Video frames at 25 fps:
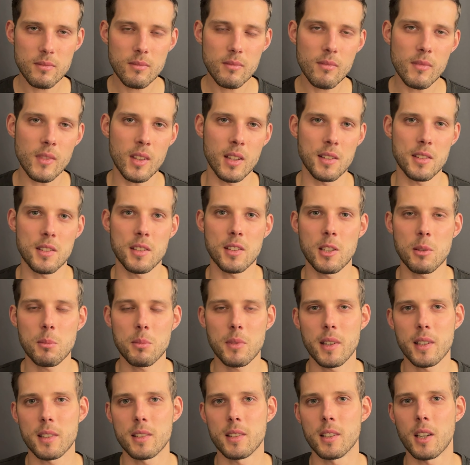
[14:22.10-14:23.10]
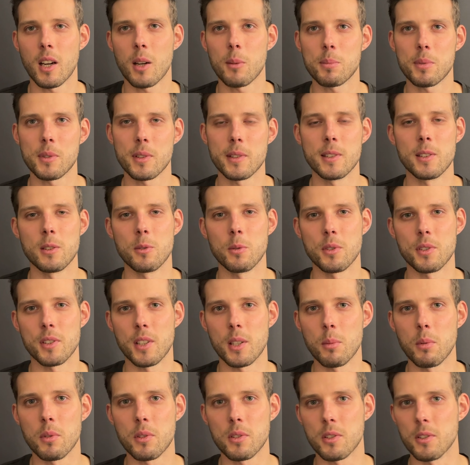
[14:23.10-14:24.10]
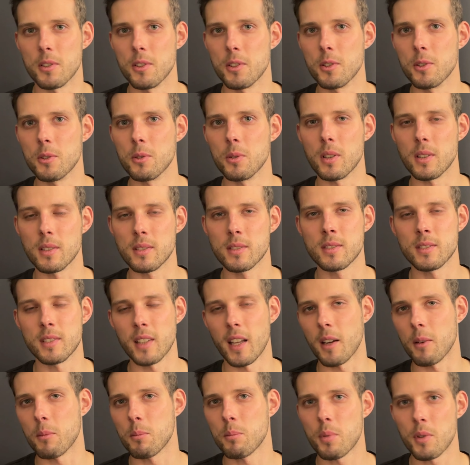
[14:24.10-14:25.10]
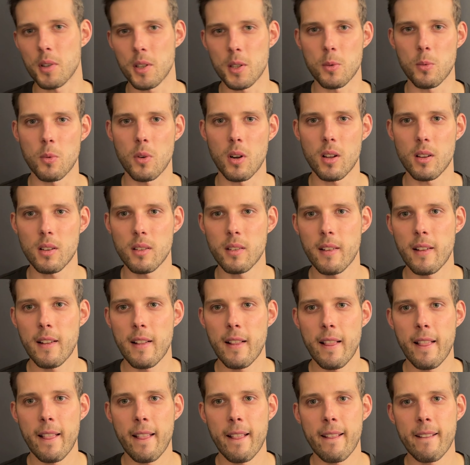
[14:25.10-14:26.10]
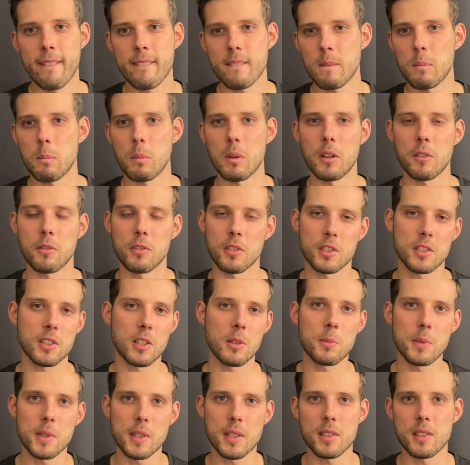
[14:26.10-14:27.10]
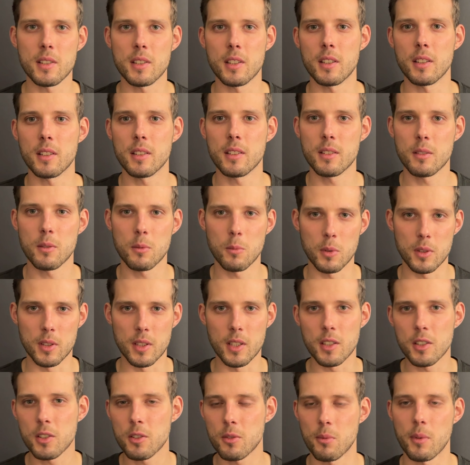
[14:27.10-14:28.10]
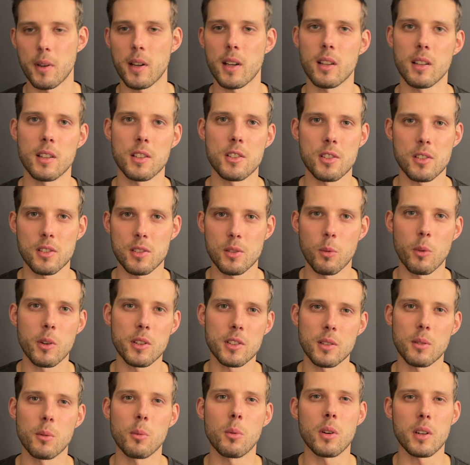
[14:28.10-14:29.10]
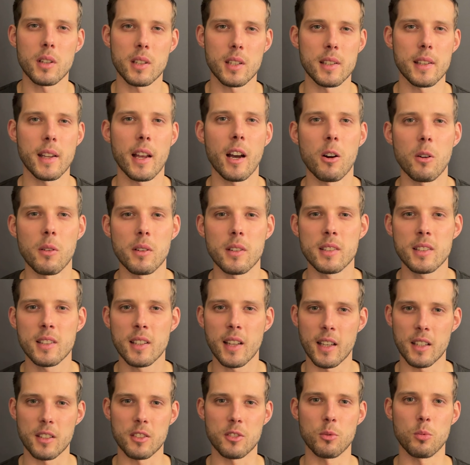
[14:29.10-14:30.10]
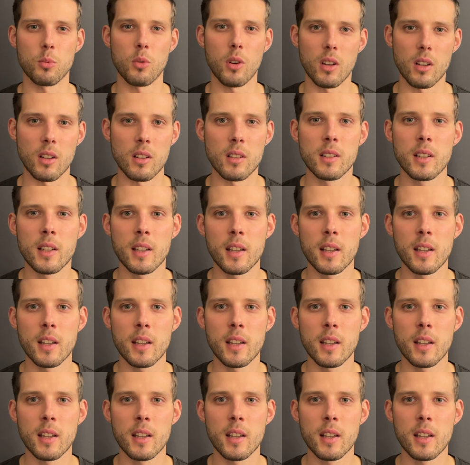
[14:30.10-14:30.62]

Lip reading: it seemed like the operator was able to do that pretty well. But for some reason with this rail, it just wasn't working out as well.